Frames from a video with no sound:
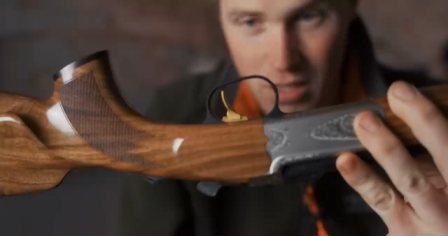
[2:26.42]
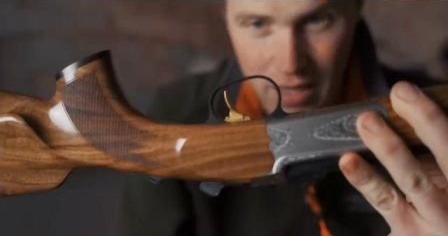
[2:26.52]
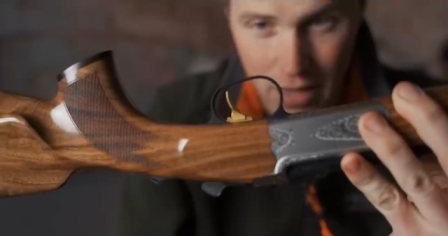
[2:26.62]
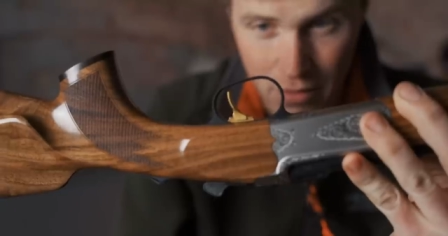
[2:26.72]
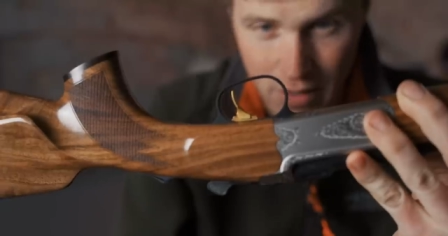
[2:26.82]
the
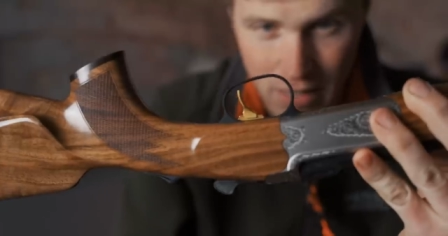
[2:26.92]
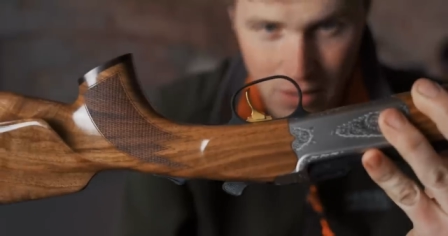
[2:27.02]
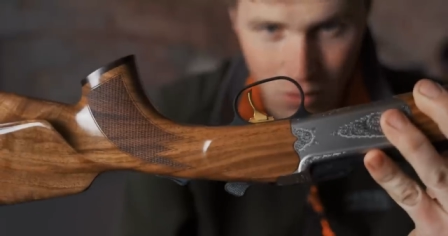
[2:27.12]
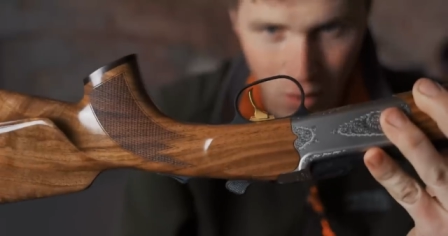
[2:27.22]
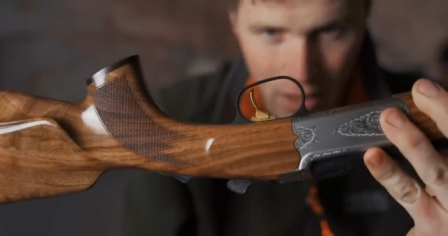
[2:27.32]
K3
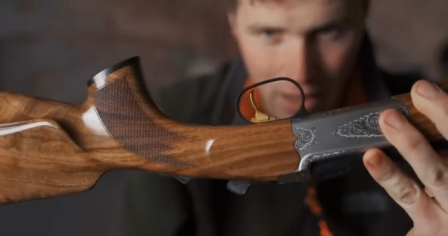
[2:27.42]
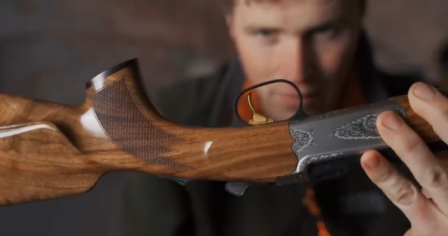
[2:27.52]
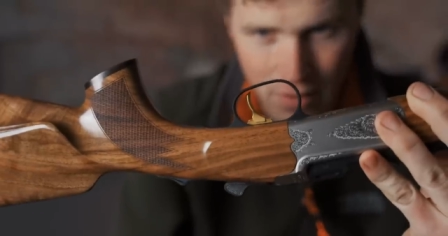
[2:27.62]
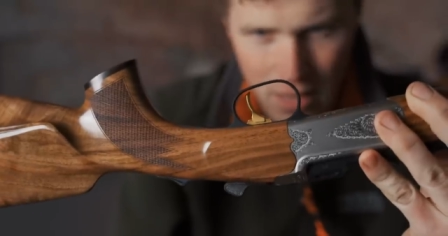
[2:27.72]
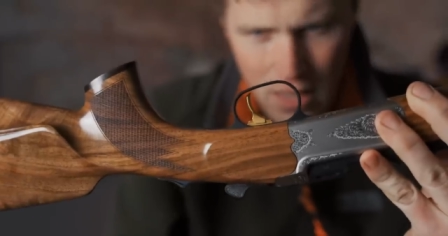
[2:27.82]
did not
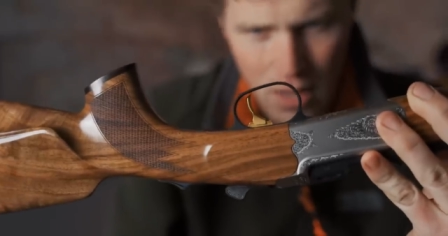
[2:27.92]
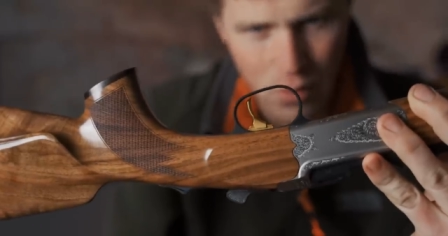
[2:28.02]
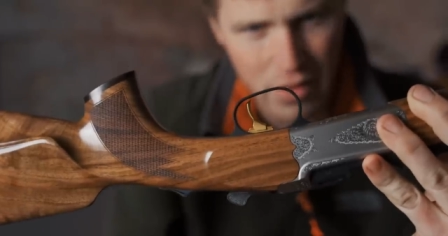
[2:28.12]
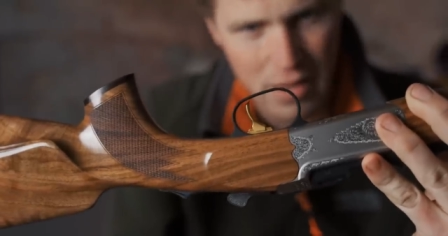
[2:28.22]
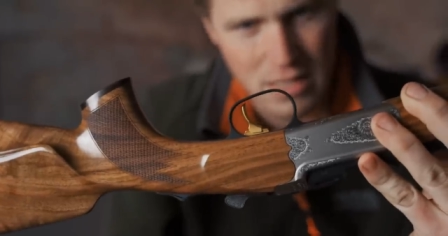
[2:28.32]
have.
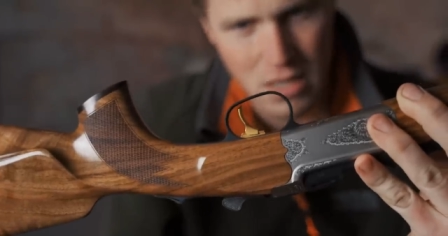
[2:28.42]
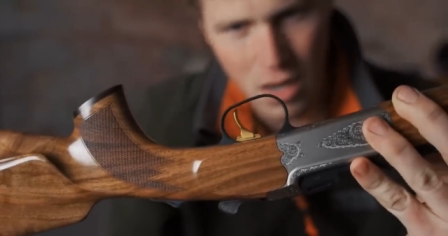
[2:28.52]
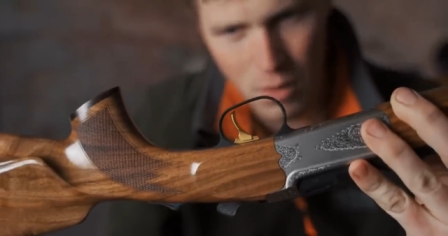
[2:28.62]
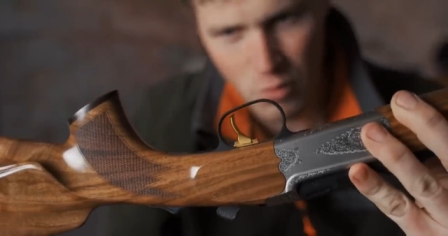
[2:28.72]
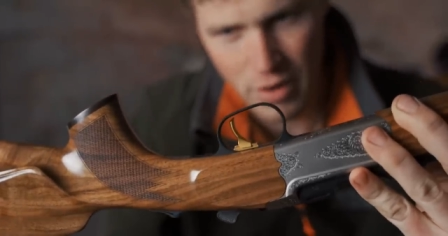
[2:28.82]
Whether that's
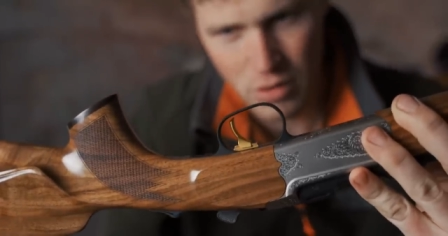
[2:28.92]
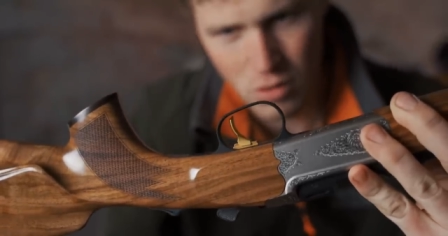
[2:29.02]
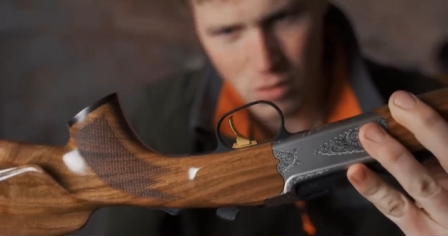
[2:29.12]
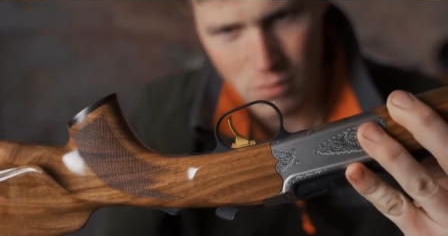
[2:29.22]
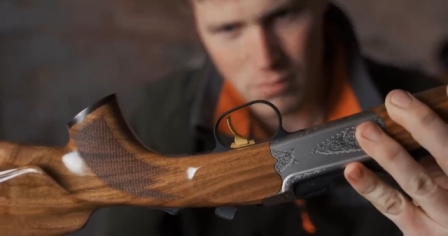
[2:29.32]
an upgrade or
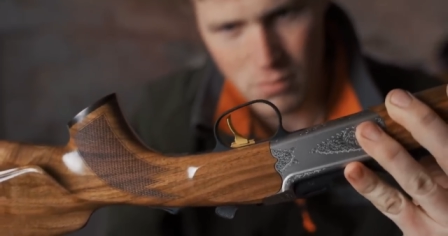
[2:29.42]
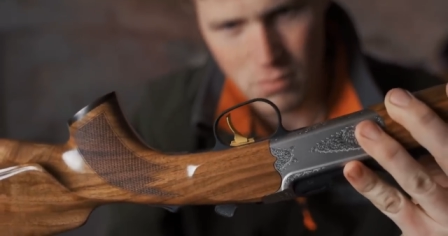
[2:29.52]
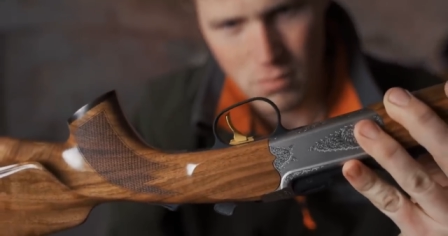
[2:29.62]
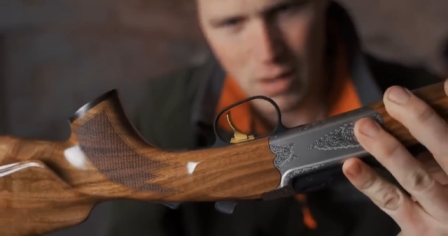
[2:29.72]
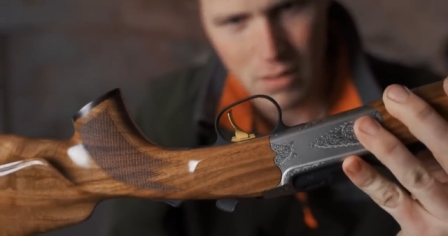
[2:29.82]
not,
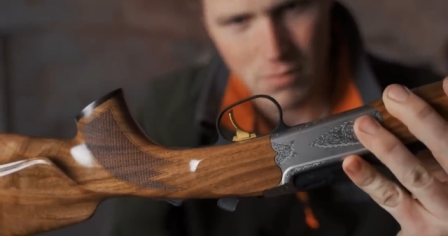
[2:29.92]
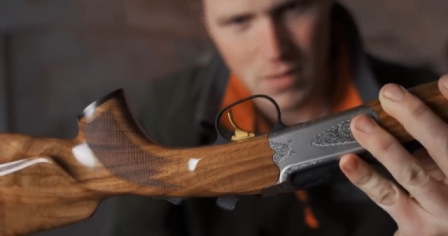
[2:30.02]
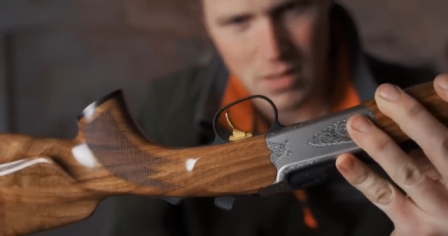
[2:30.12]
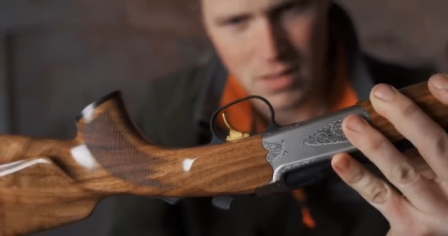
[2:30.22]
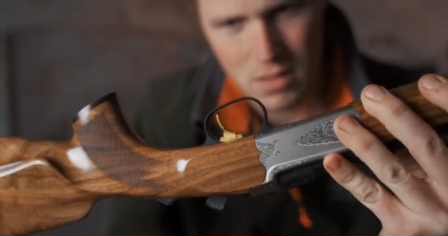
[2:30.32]
well,
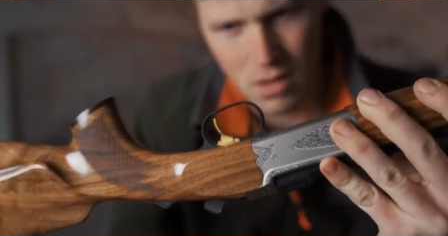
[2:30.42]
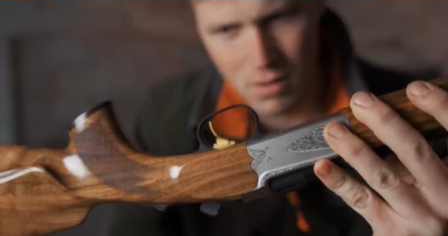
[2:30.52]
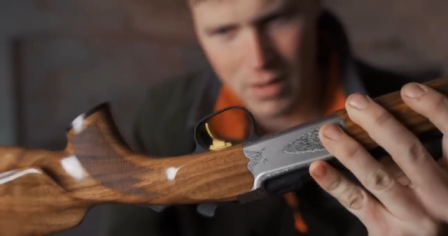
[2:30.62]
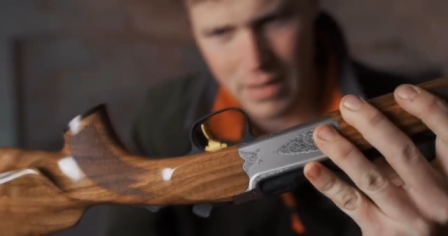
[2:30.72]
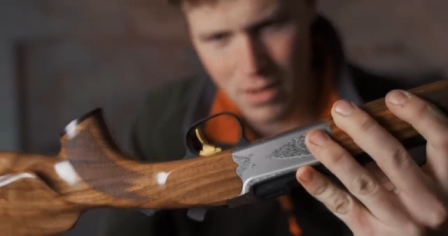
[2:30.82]
that's
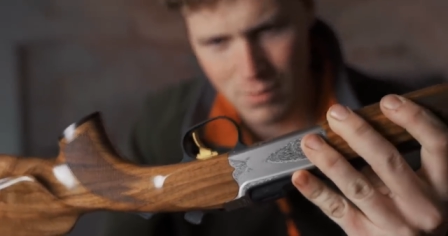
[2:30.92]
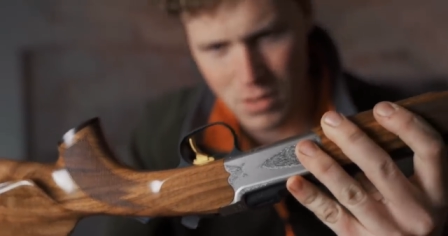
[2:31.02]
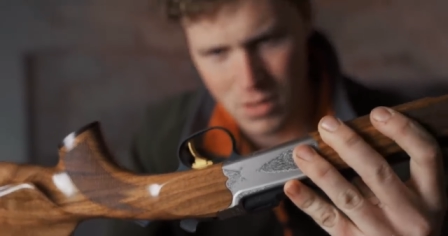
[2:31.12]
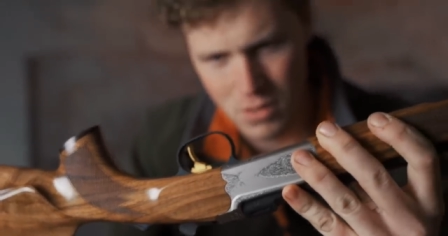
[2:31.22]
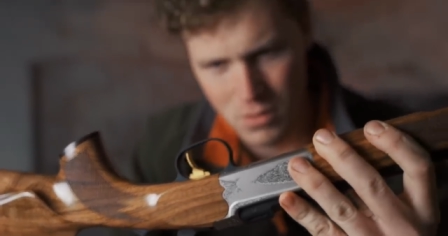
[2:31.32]
entirely up
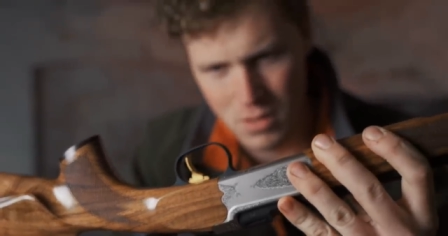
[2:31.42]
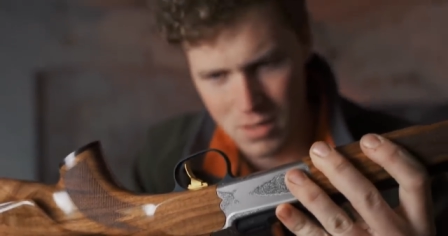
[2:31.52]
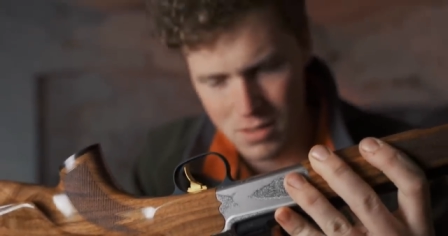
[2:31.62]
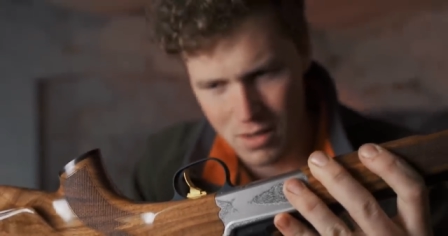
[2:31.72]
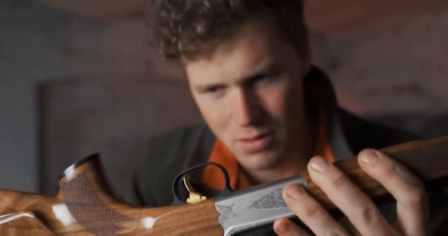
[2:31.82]
to you to
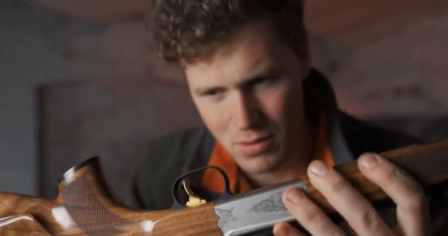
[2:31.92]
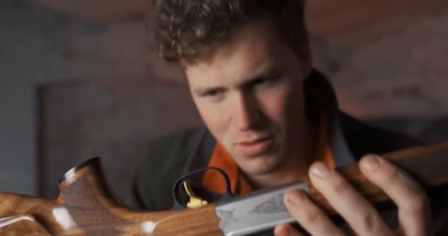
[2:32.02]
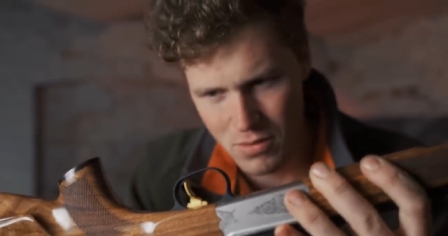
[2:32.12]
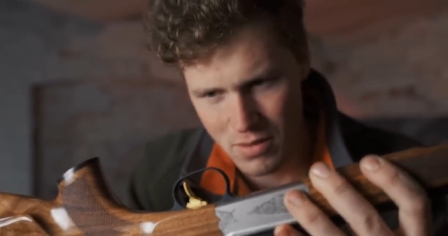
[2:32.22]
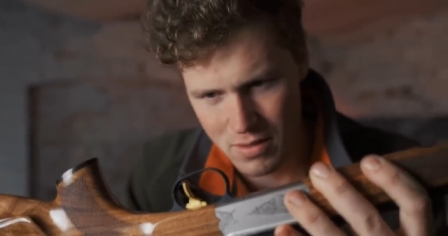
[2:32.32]
decide
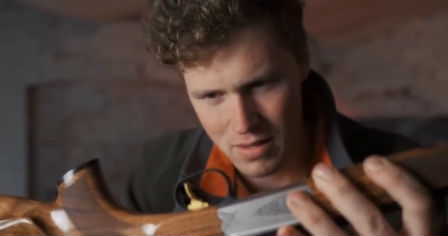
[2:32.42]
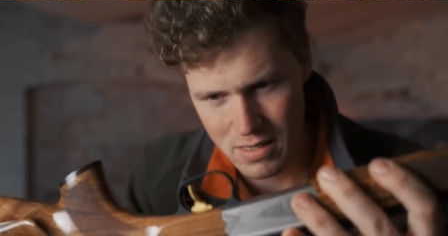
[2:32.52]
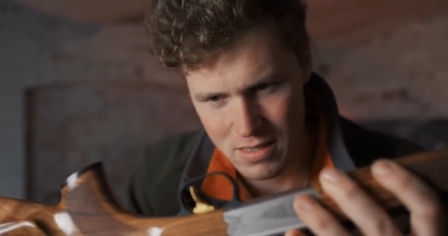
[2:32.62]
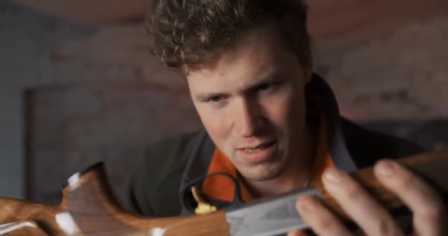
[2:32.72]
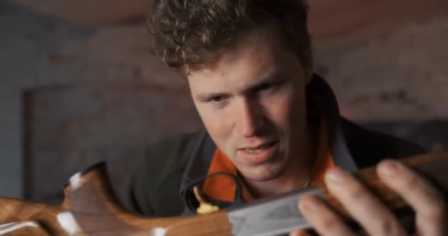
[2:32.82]
whether you think
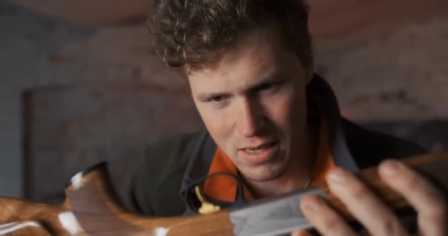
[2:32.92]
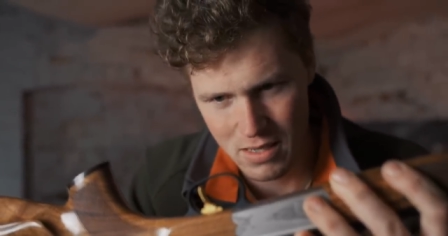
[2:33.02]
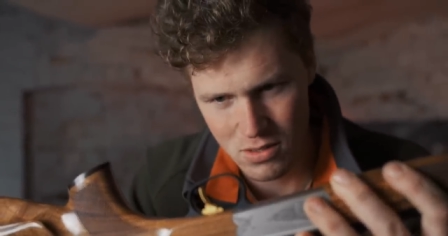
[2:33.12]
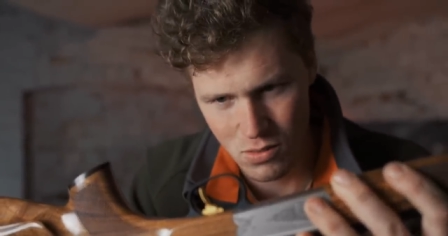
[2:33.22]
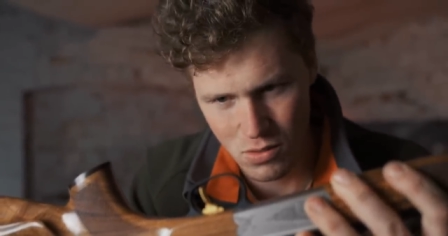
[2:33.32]
that is the
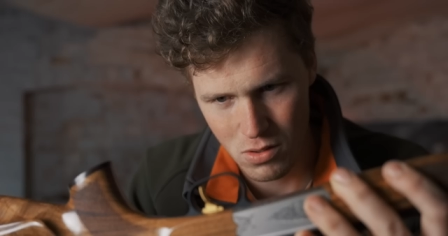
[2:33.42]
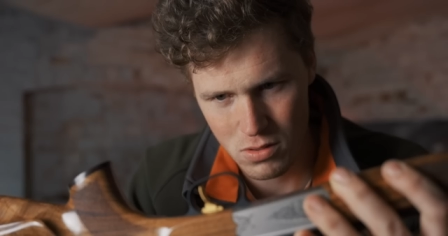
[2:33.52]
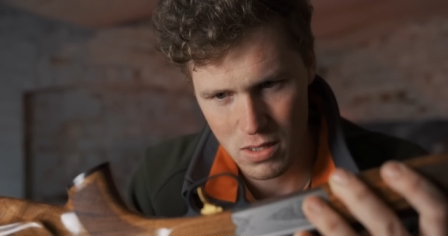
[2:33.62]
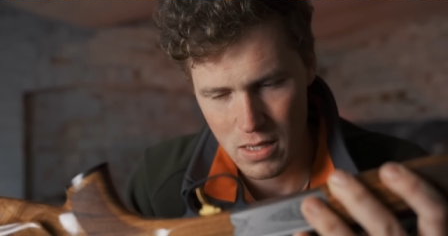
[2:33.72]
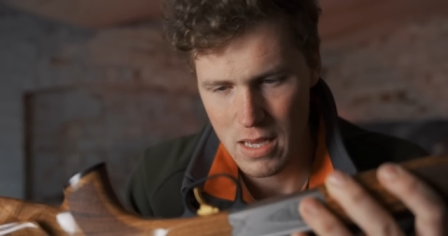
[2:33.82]
case or not.